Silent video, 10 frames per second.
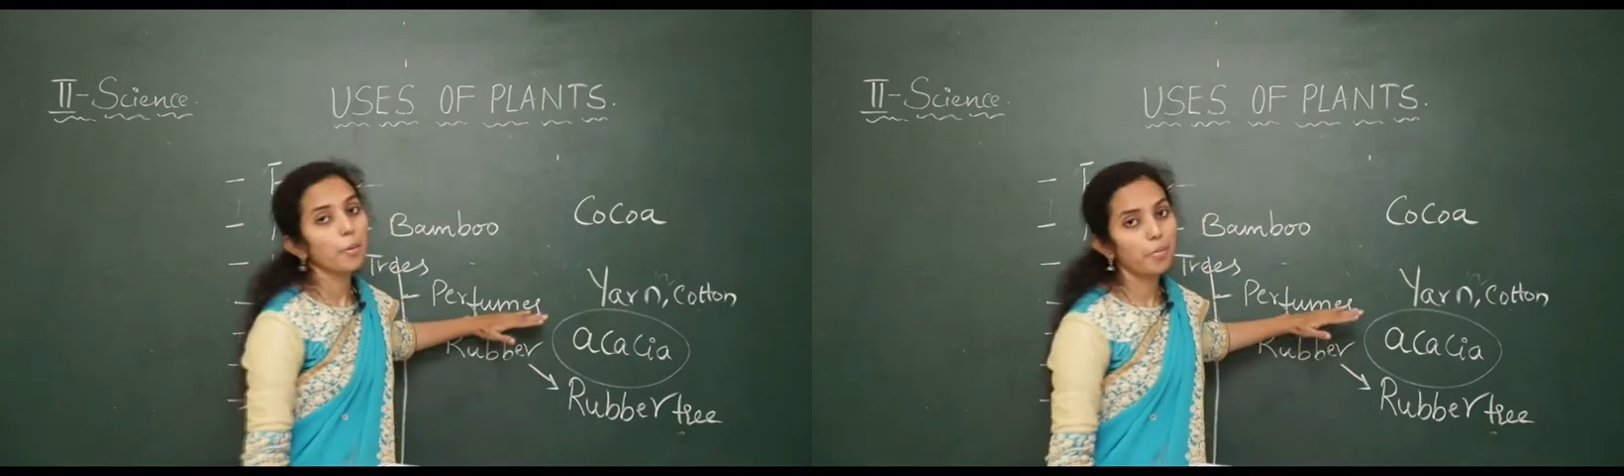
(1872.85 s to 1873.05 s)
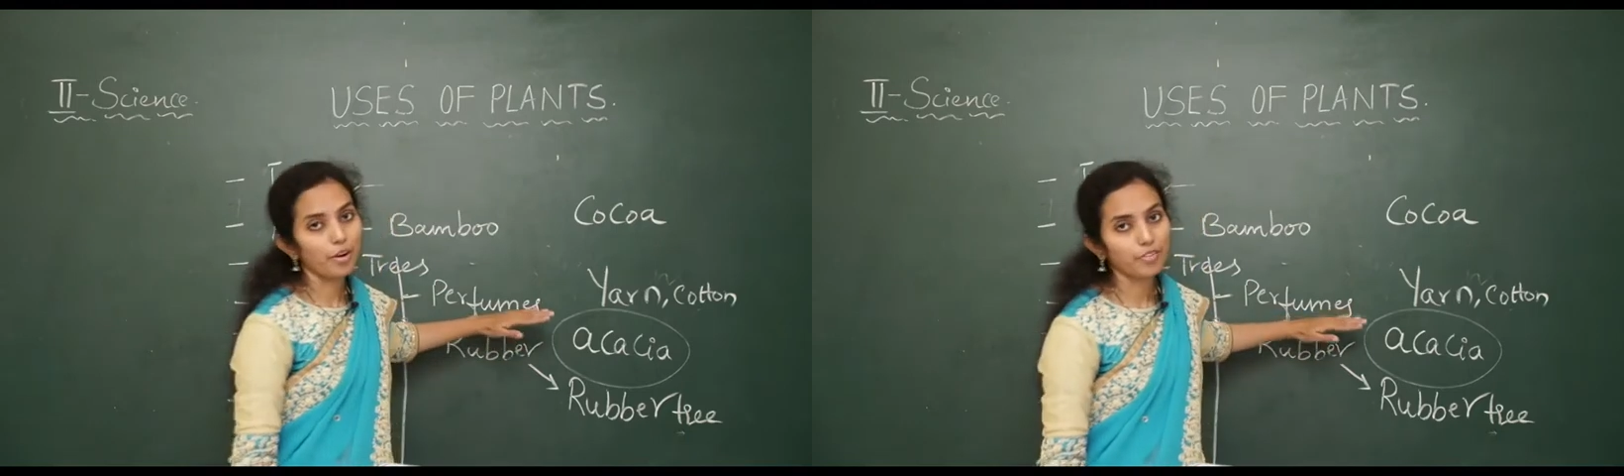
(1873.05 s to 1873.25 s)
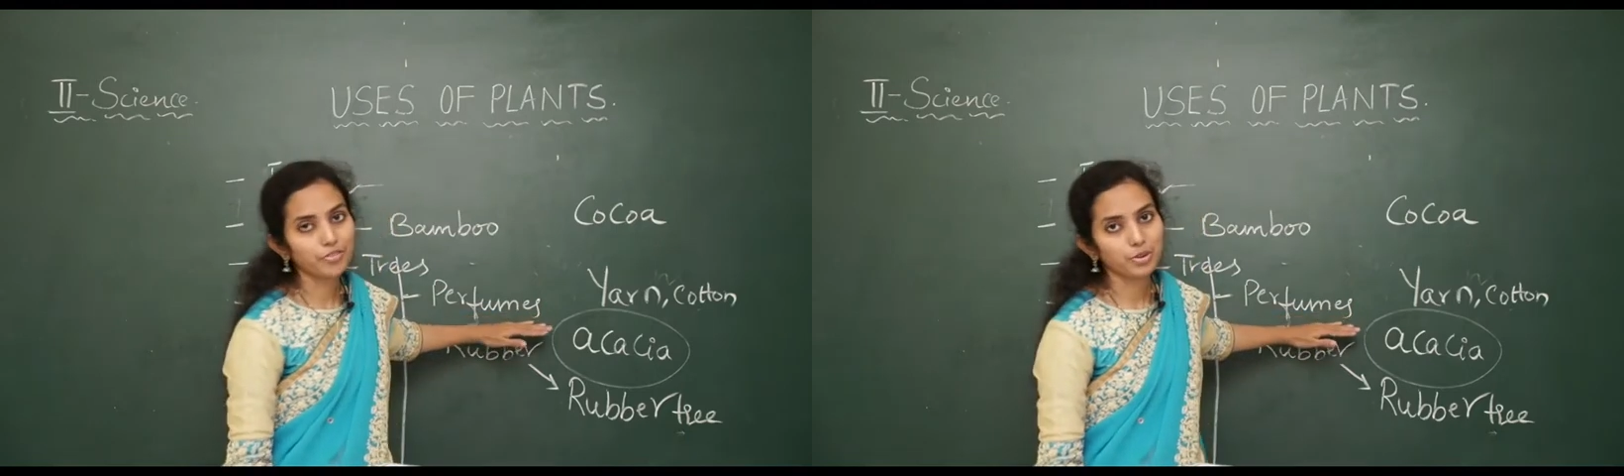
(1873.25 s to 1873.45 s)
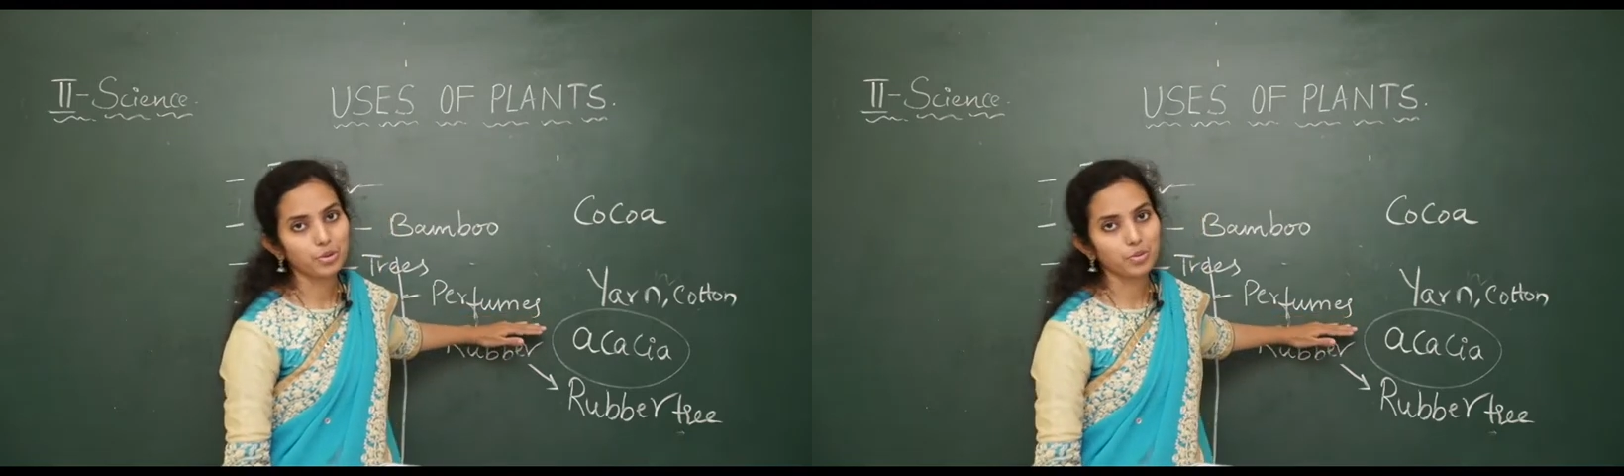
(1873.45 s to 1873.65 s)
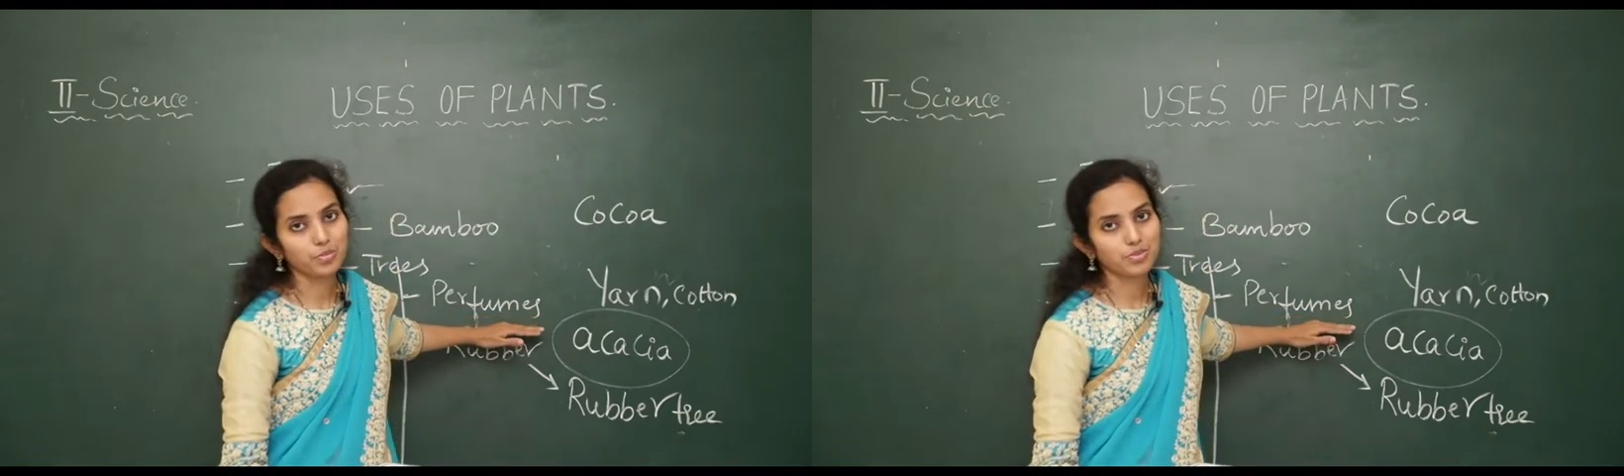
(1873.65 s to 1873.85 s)

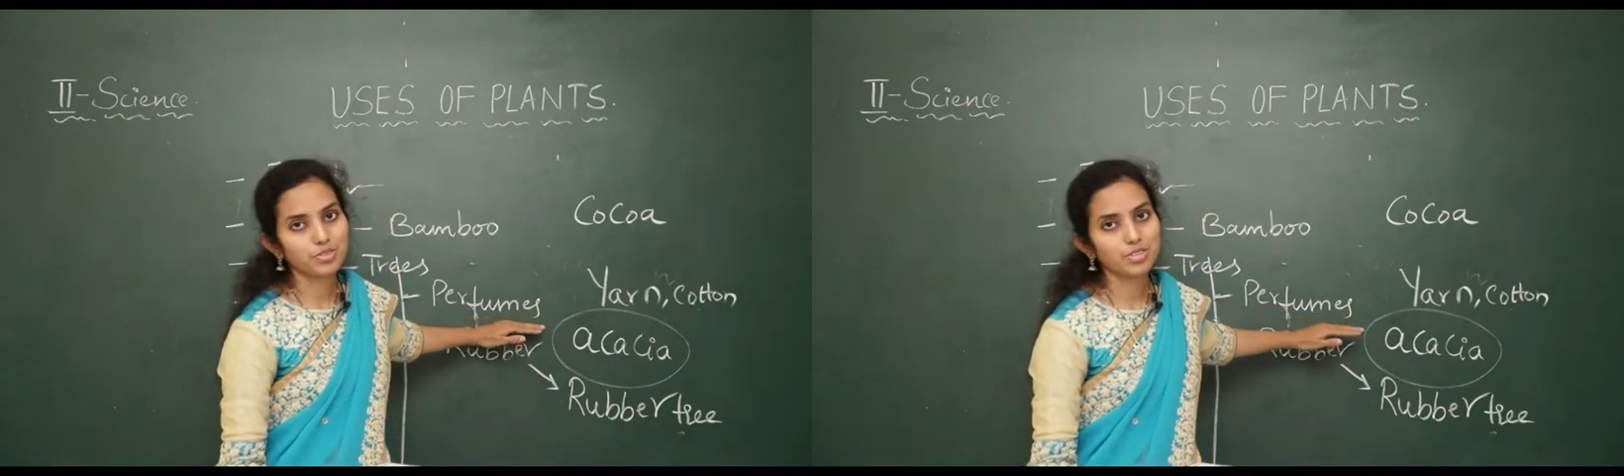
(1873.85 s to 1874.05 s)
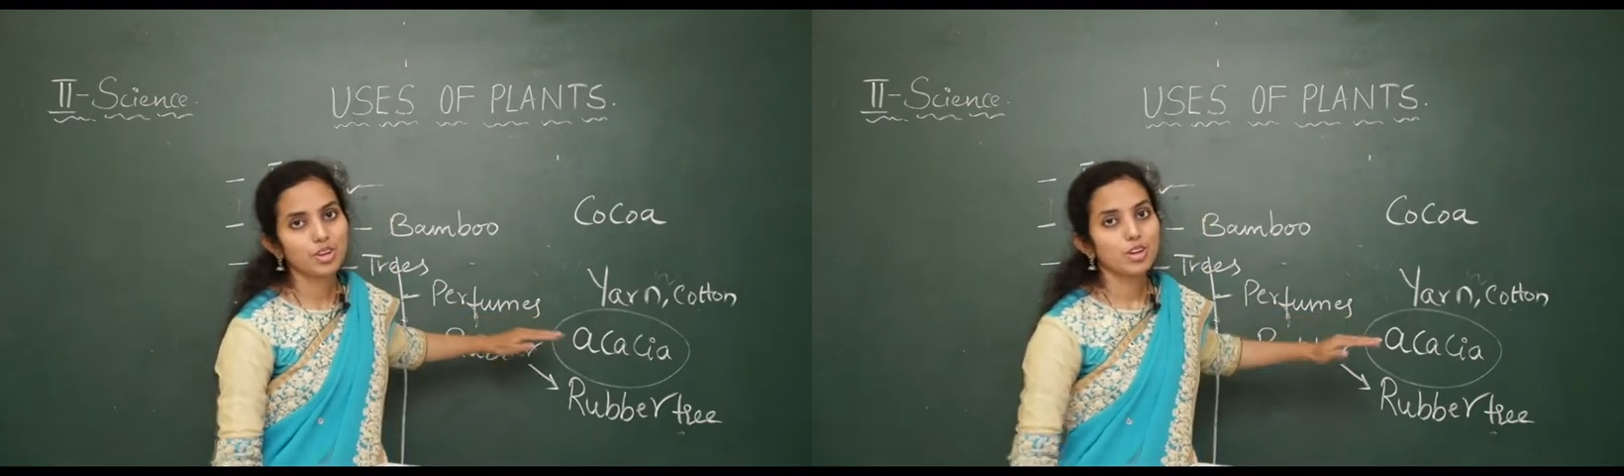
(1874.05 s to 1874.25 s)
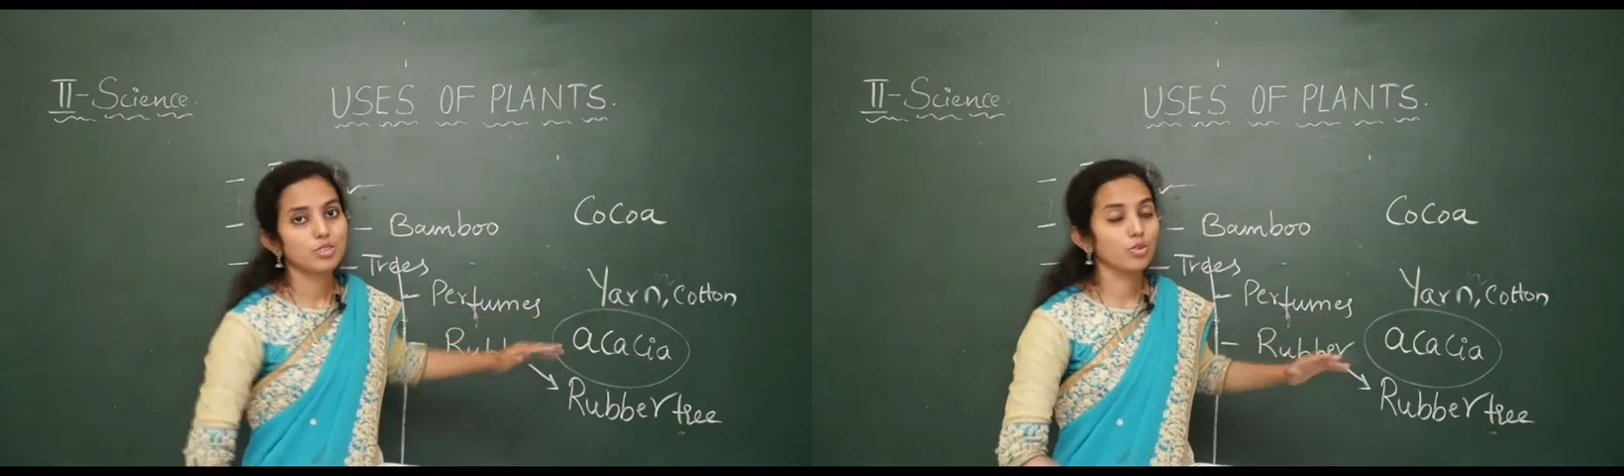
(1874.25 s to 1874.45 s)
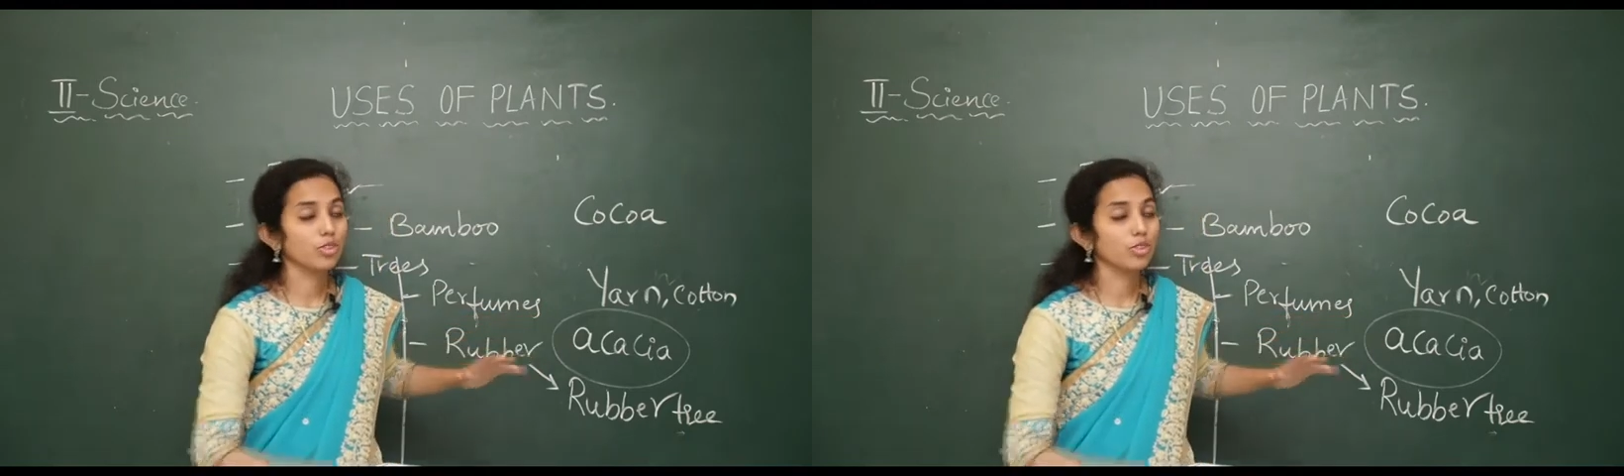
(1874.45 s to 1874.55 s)
perfumes. So